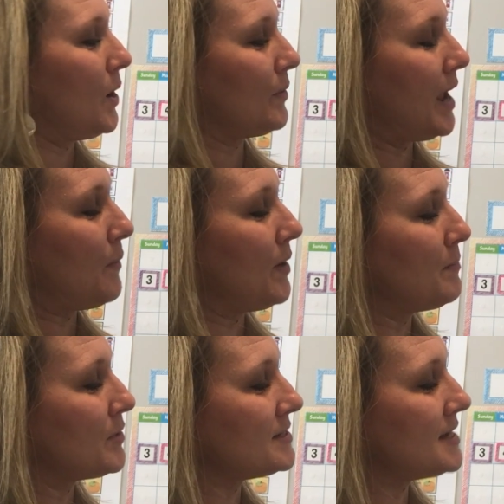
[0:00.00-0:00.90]
Okay,
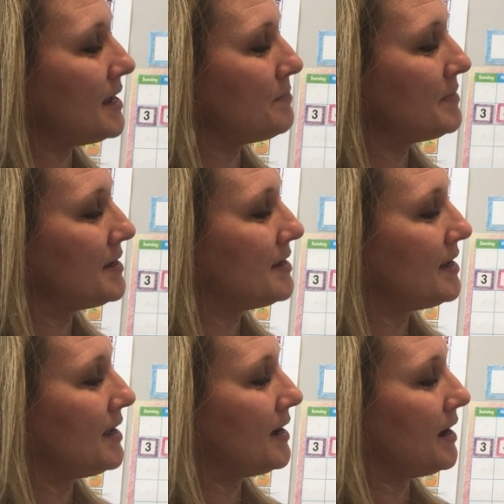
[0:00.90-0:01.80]
one more time.
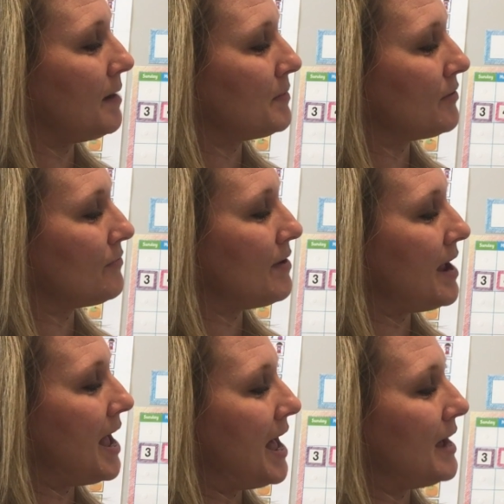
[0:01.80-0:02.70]
Come
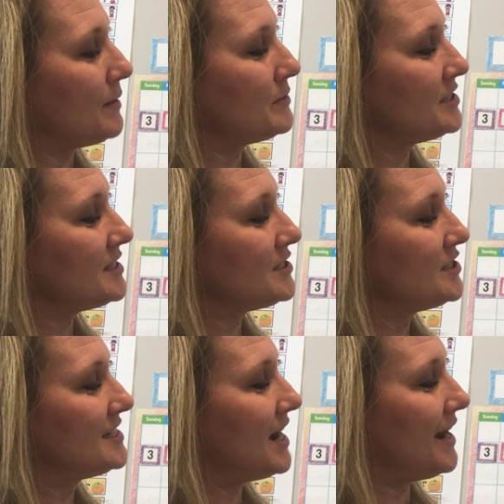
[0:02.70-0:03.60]
around,
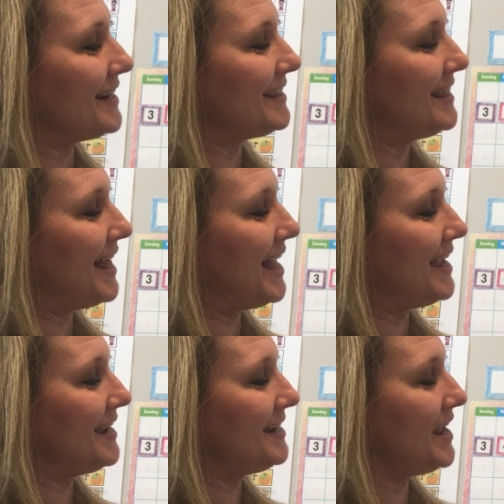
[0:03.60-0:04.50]
dotted
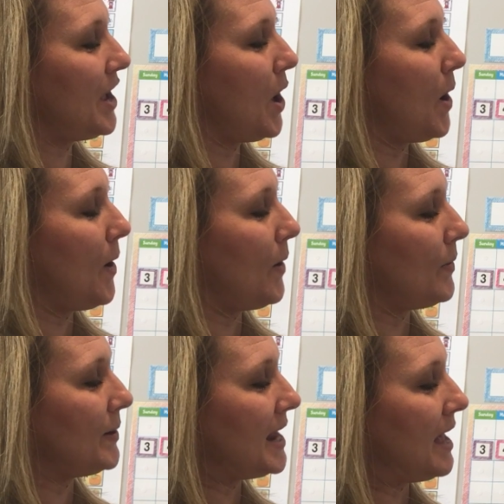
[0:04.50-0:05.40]
line,
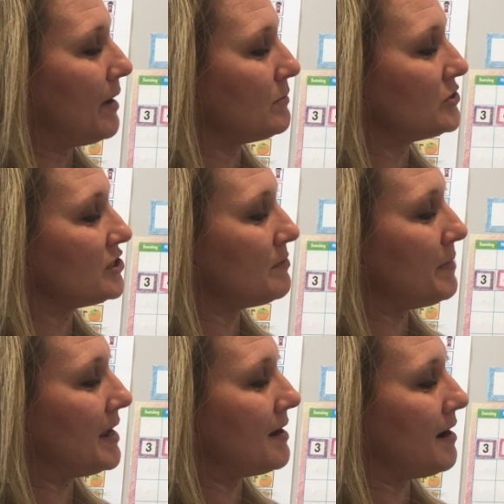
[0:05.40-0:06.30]
down to the
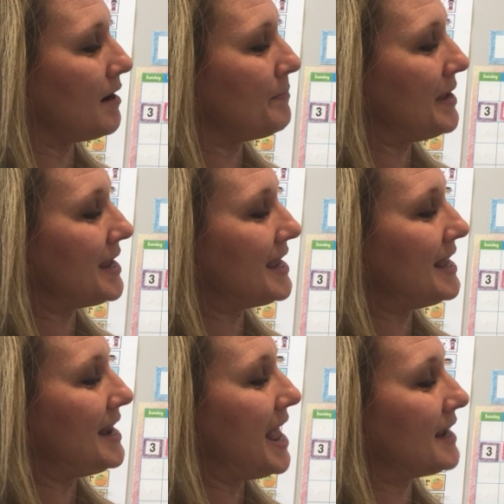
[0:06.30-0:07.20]
pink carpet,
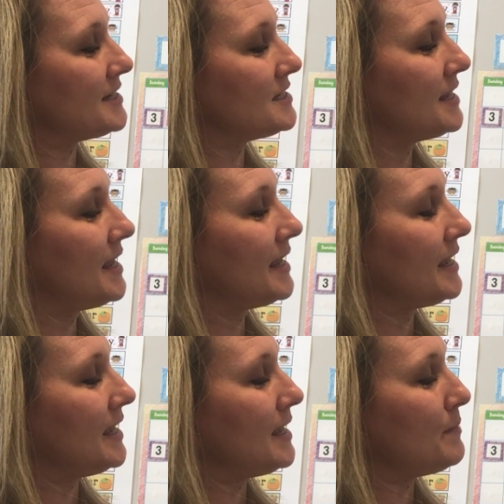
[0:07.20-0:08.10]
connect,
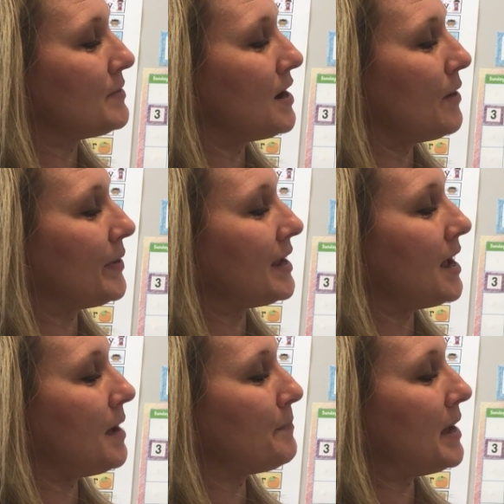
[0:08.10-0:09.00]
keep going
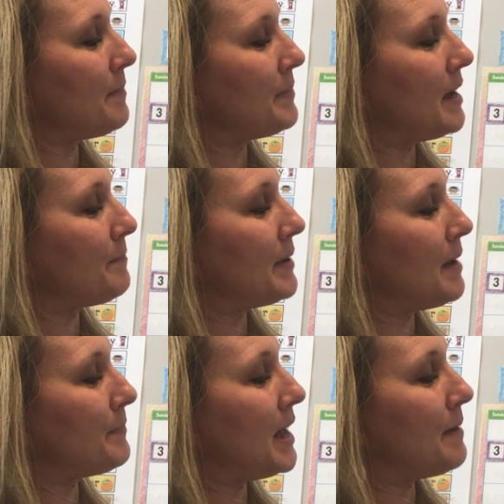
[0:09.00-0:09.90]
up, up, up,
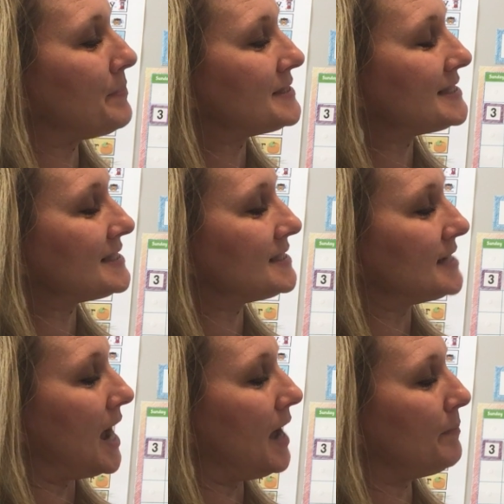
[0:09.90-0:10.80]
up, up,
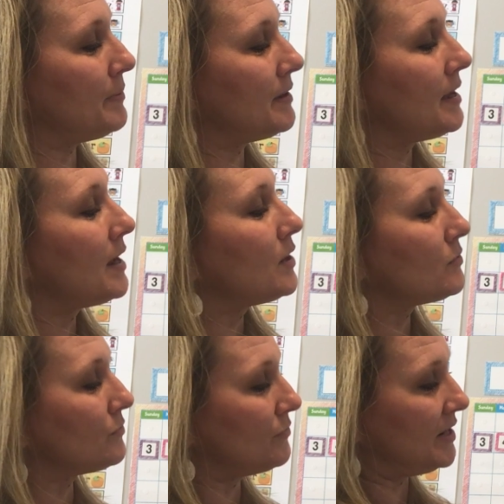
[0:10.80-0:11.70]
stop,
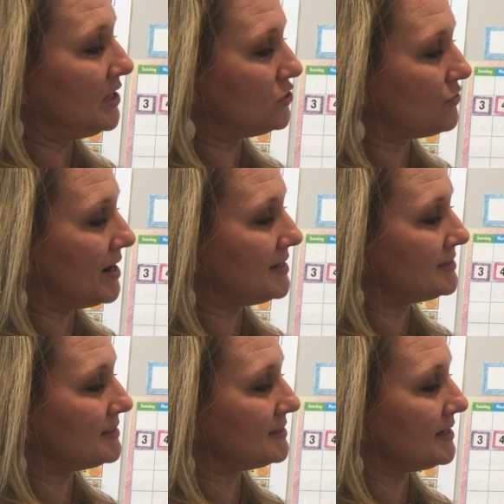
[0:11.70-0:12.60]

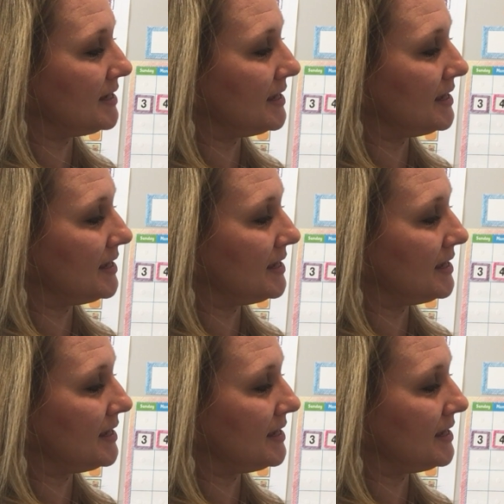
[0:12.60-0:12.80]
retrace,